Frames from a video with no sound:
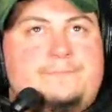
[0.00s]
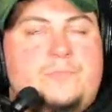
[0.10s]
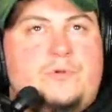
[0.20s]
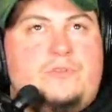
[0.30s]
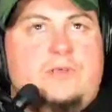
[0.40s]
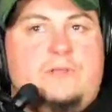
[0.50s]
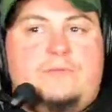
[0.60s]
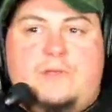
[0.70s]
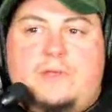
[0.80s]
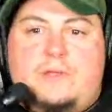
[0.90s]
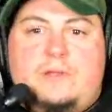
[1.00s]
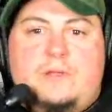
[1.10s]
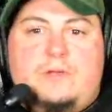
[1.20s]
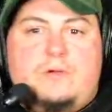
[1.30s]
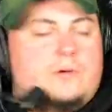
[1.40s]
was the LFD I had?
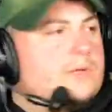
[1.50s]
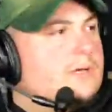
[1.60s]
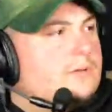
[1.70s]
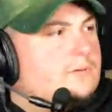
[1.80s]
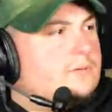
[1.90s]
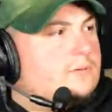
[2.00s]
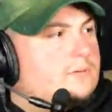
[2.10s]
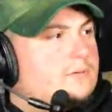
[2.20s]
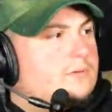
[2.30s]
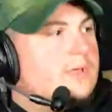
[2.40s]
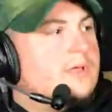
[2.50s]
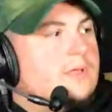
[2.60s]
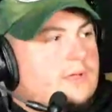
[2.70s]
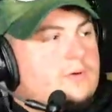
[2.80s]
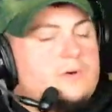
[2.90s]
Coronado.
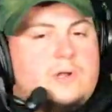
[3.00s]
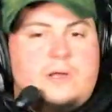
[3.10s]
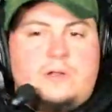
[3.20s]
Yeah, Coronado.